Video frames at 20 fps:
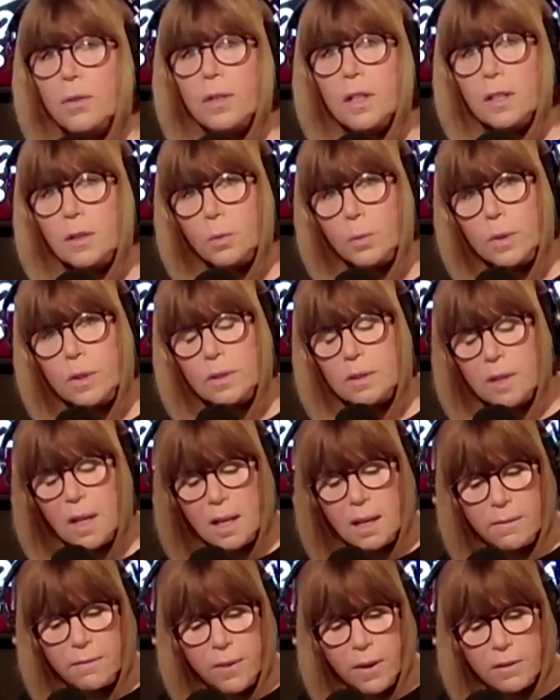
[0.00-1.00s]
this was
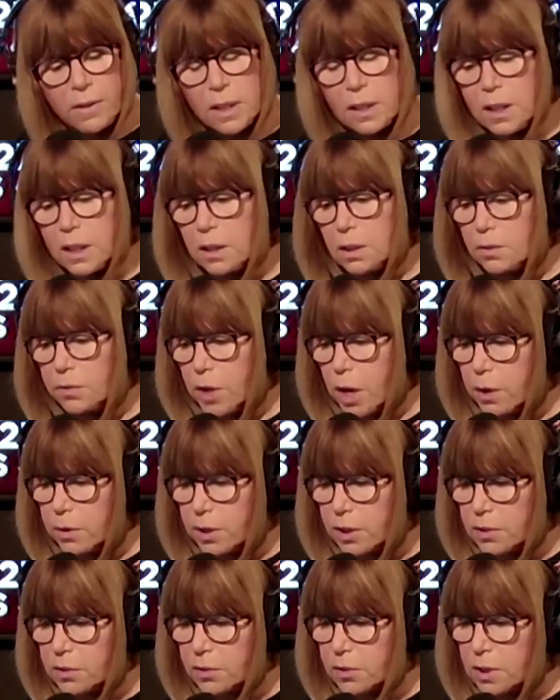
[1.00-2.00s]
very little
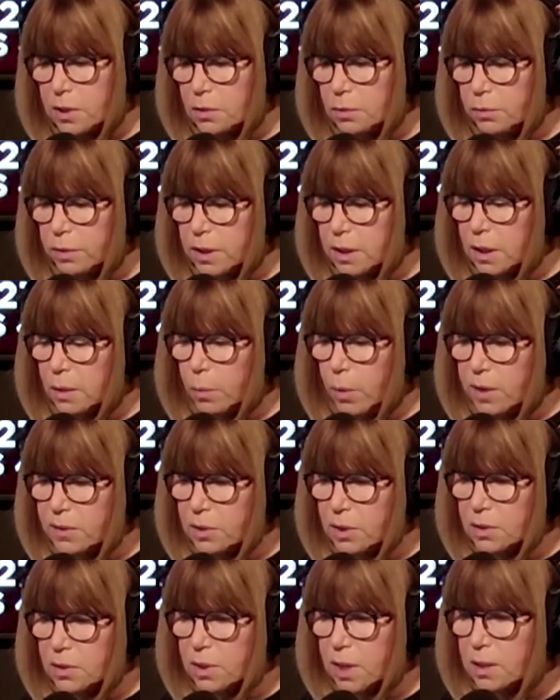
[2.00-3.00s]
notice. This really
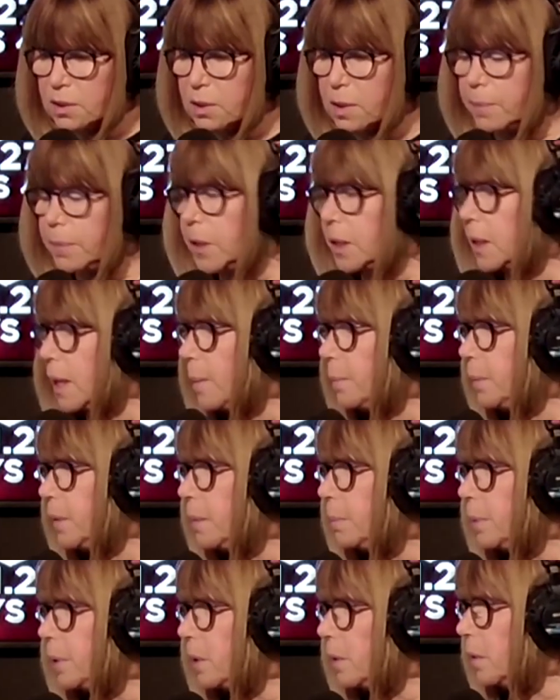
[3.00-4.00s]
wasn't something that
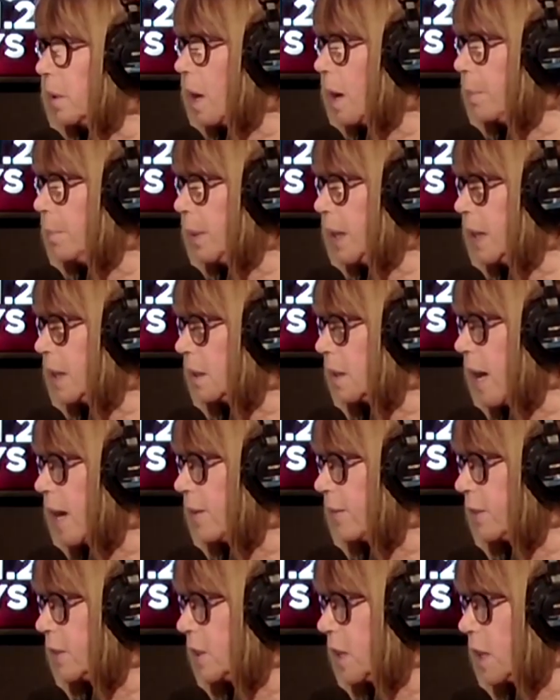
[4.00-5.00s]
people paid a lot
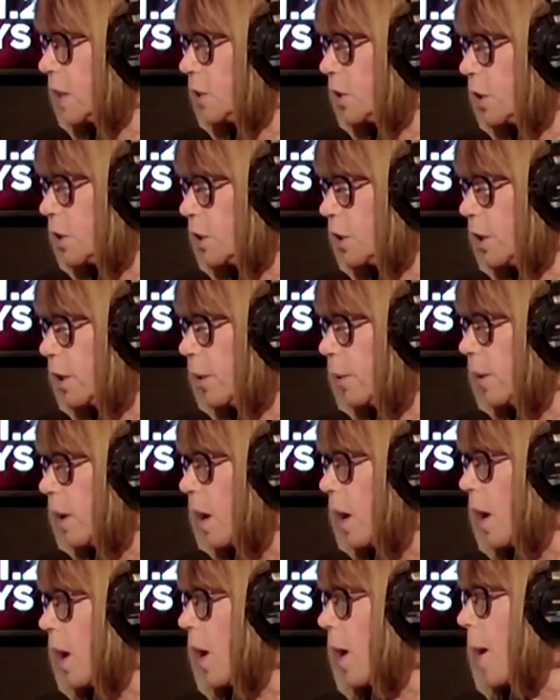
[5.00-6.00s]
of attention to.
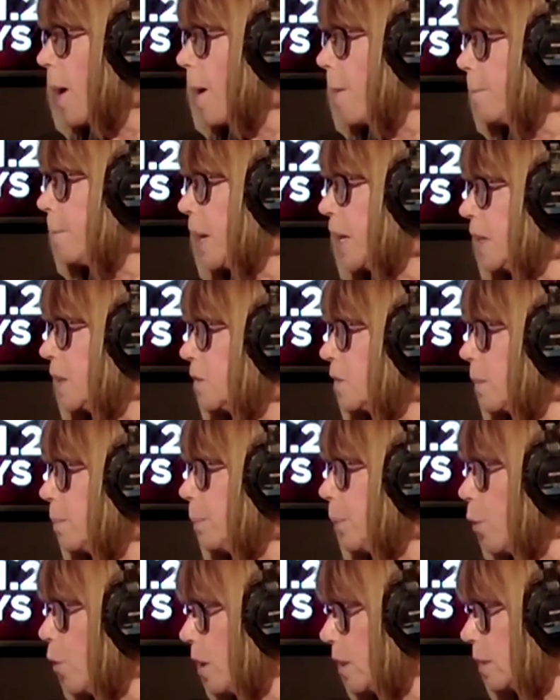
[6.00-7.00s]
But it's
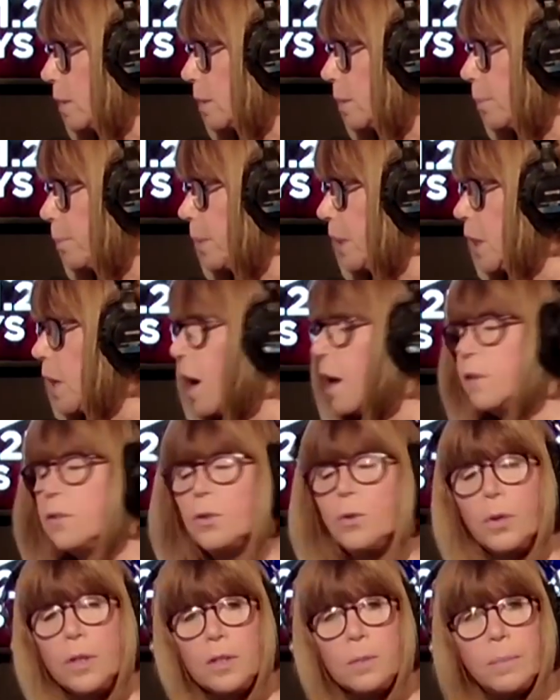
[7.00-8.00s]
important because
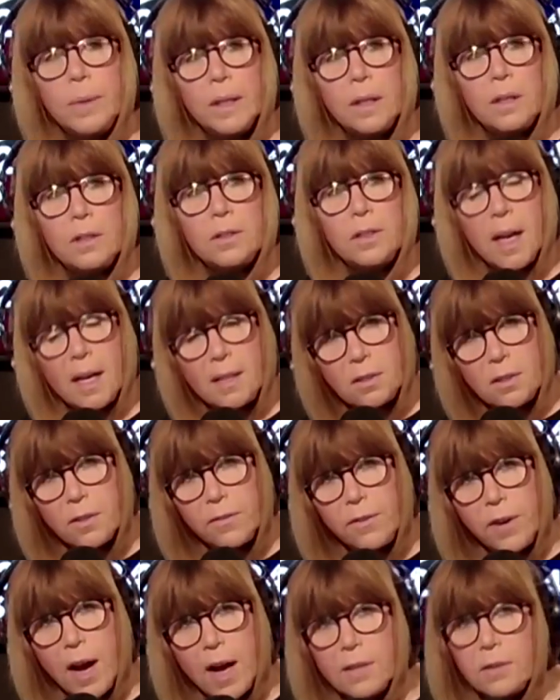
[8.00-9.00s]
Chris Miller
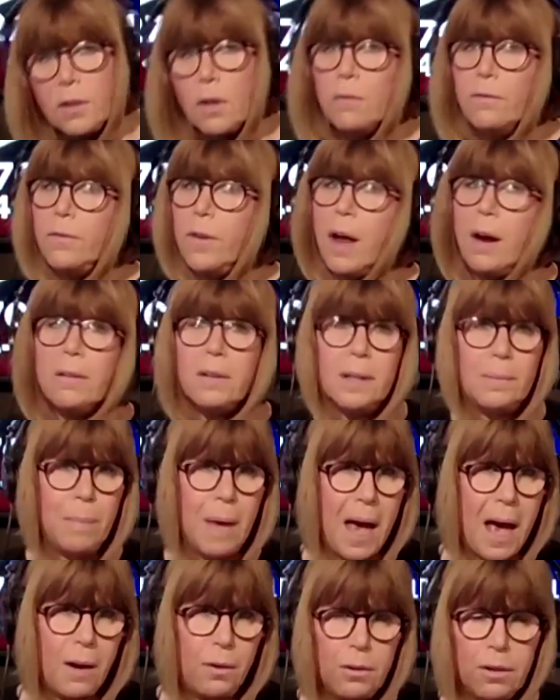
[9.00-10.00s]
testifies very
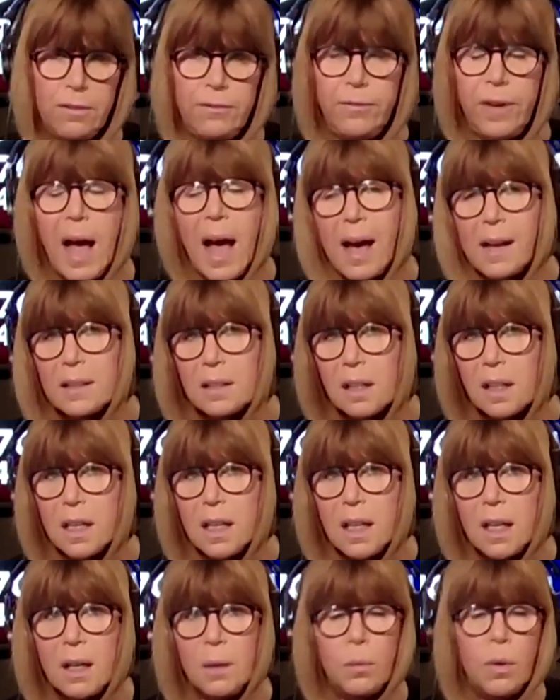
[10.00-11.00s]

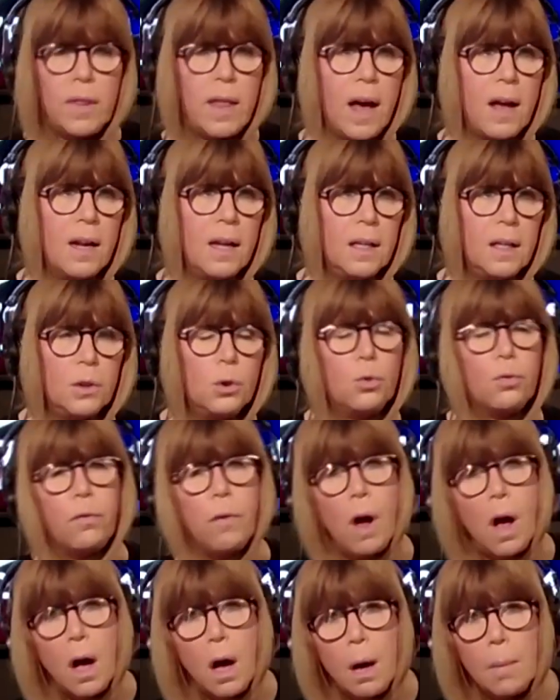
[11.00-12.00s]
matter-of-factly, without any
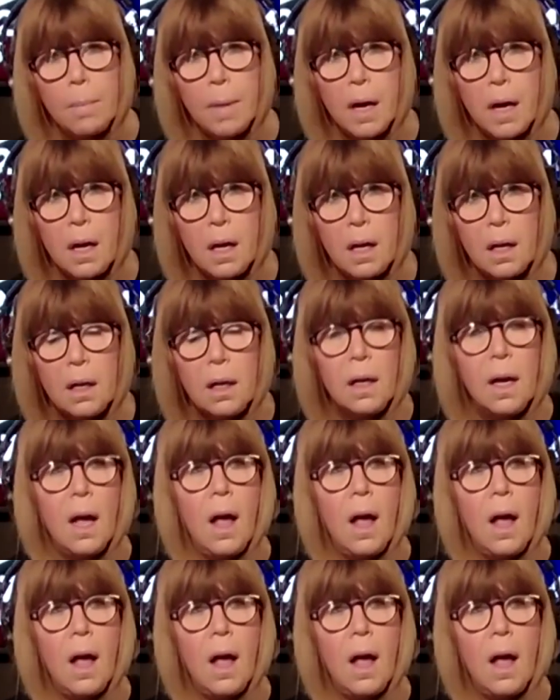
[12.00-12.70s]
drama,